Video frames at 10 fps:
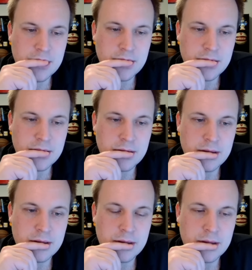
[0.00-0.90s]

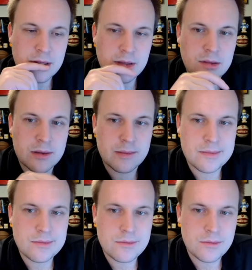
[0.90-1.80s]

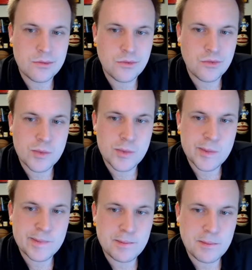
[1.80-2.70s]

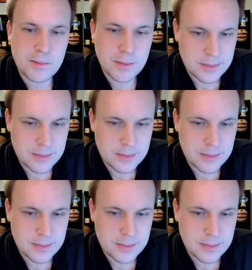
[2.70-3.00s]
[no speech]